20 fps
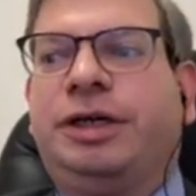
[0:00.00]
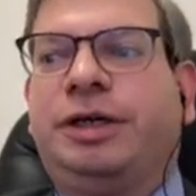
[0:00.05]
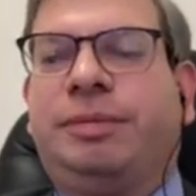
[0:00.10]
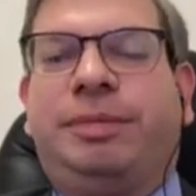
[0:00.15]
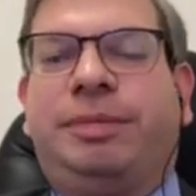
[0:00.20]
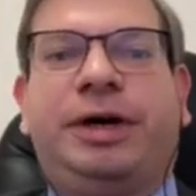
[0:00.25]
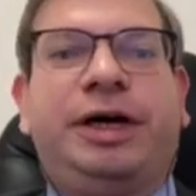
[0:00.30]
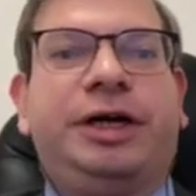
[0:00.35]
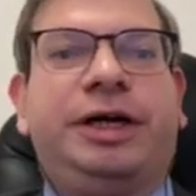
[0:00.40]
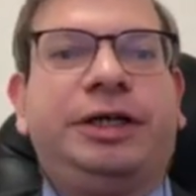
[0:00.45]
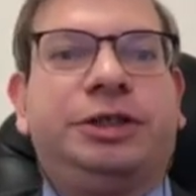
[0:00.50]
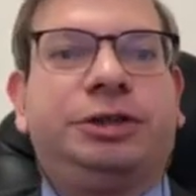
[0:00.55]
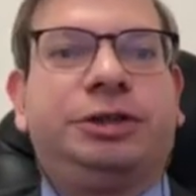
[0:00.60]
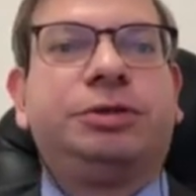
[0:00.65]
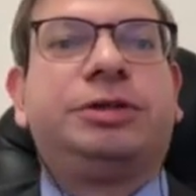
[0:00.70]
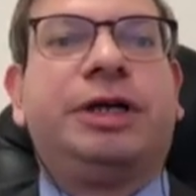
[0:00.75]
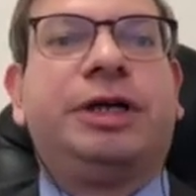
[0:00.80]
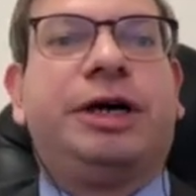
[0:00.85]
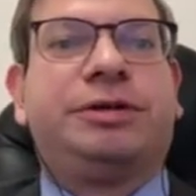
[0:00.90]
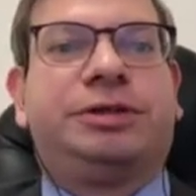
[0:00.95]
by
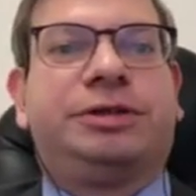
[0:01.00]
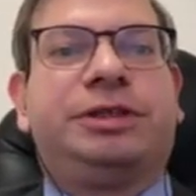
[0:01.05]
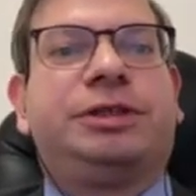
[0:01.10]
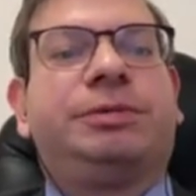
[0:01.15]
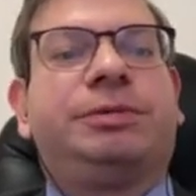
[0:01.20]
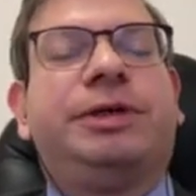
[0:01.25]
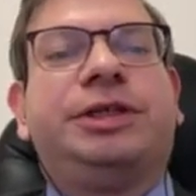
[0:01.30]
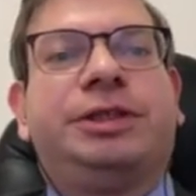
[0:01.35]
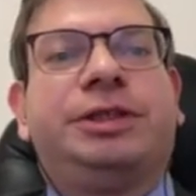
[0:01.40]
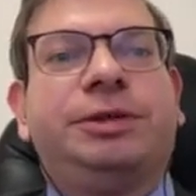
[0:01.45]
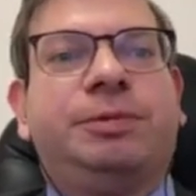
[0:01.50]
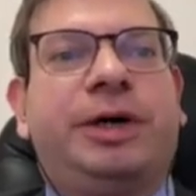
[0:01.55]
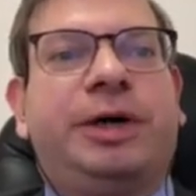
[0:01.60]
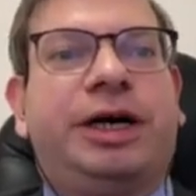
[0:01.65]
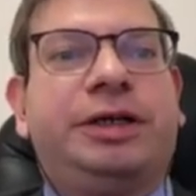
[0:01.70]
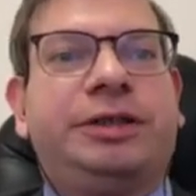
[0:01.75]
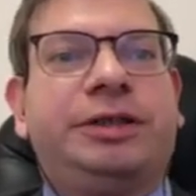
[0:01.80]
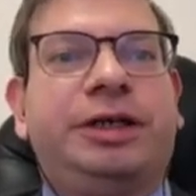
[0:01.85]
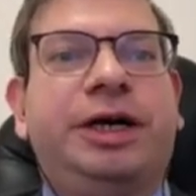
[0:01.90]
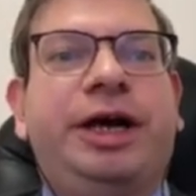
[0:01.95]

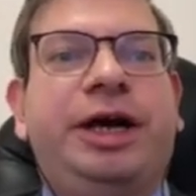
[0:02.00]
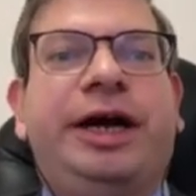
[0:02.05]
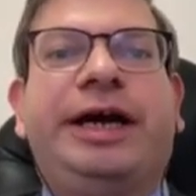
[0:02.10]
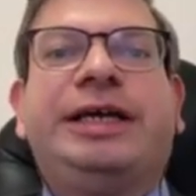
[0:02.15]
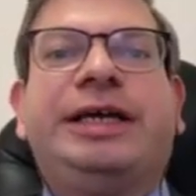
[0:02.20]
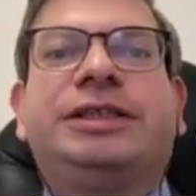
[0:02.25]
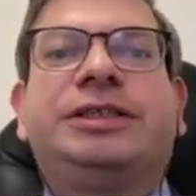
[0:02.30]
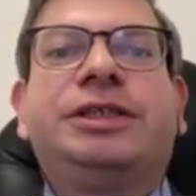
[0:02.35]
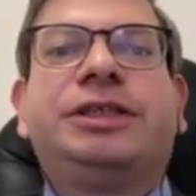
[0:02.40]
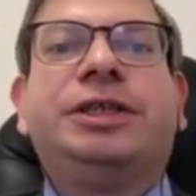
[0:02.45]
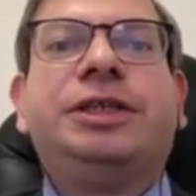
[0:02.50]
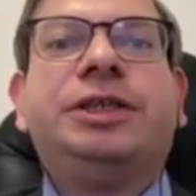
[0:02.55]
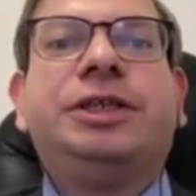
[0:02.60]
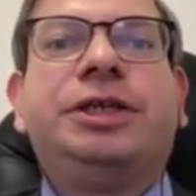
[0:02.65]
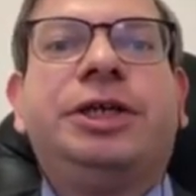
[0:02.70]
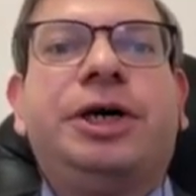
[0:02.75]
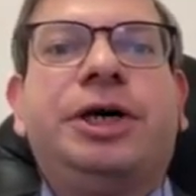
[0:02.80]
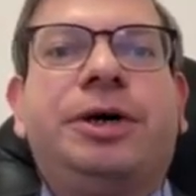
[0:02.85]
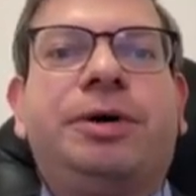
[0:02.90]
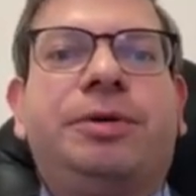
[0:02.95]
2021 has
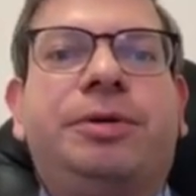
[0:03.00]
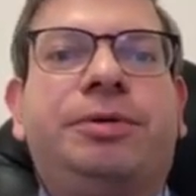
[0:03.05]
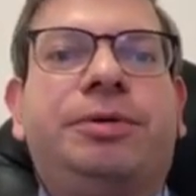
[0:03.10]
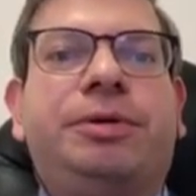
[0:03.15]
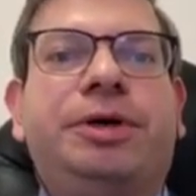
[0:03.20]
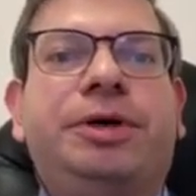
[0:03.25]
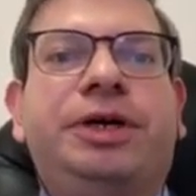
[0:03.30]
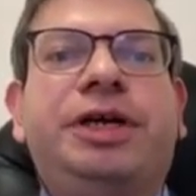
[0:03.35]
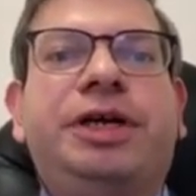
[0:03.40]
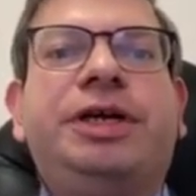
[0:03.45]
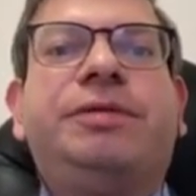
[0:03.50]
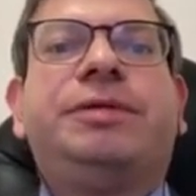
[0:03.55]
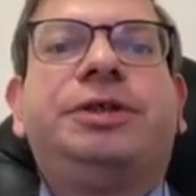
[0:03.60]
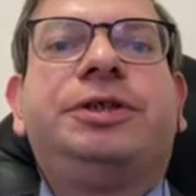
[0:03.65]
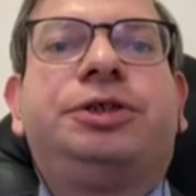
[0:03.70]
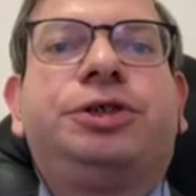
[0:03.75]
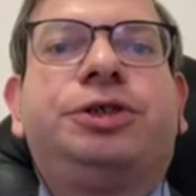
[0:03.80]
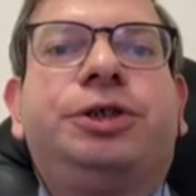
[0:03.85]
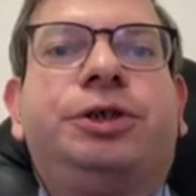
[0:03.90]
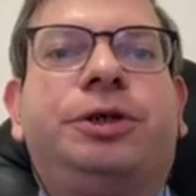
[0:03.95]
no even
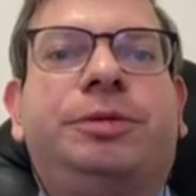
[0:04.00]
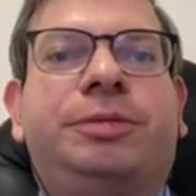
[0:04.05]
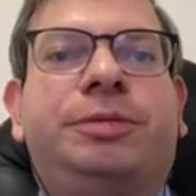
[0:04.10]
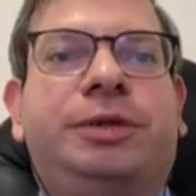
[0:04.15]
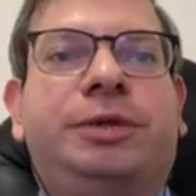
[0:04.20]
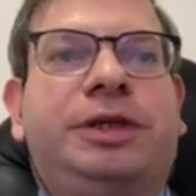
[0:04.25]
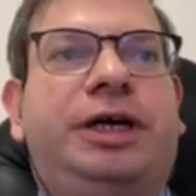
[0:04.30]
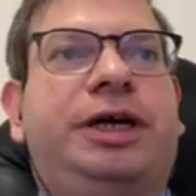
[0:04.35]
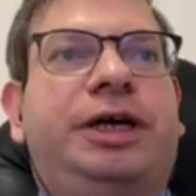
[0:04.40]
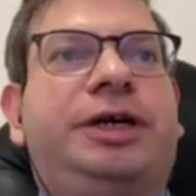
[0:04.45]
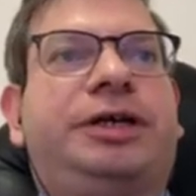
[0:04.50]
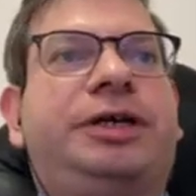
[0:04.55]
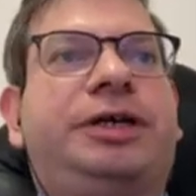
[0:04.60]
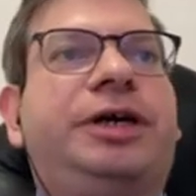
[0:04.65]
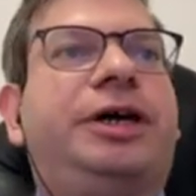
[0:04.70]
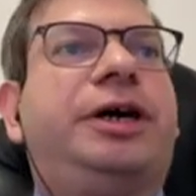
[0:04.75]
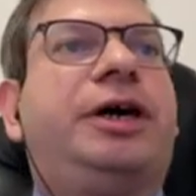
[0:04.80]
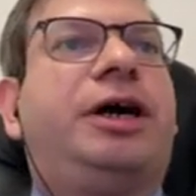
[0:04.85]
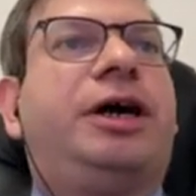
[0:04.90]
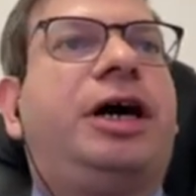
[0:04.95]
term like
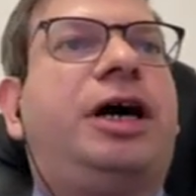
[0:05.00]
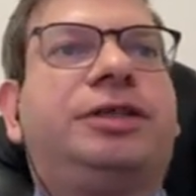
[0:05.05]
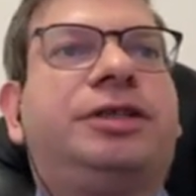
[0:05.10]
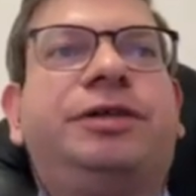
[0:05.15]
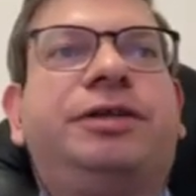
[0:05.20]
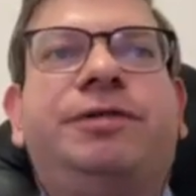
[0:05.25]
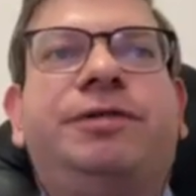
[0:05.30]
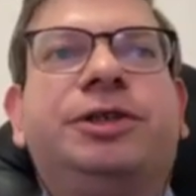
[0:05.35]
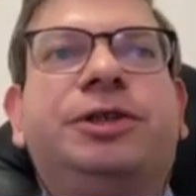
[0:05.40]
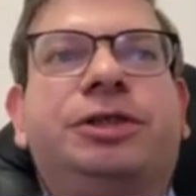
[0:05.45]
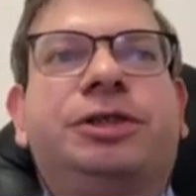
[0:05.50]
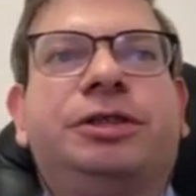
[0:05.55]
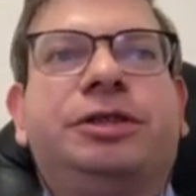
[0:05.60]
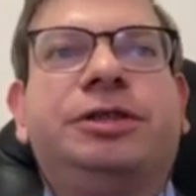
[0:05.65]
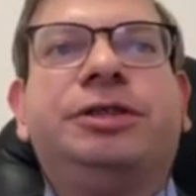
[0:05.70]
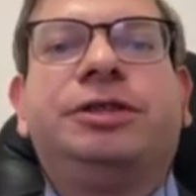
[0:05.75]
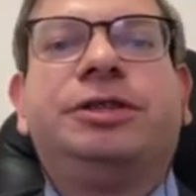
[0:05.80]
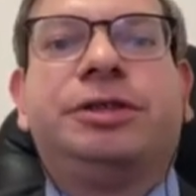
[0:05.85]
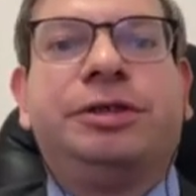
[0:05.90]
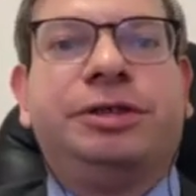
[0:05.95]
artificial
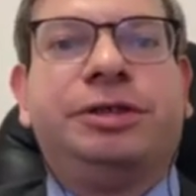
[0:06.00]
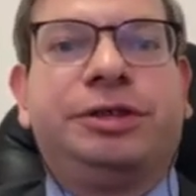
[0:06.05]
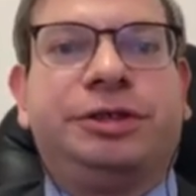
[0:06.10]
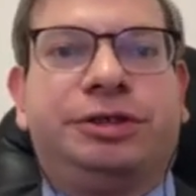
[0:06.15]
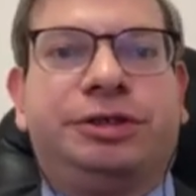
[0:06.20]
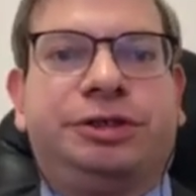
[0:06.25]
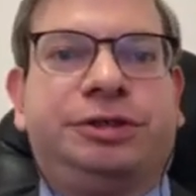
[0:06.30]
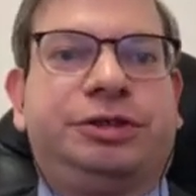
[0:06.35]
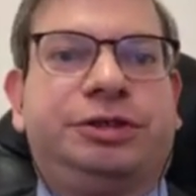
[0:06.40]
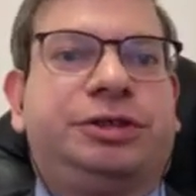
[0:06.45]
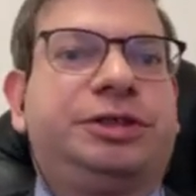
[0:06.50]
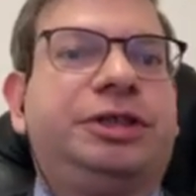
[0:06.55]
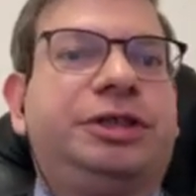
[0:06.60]
intelligence,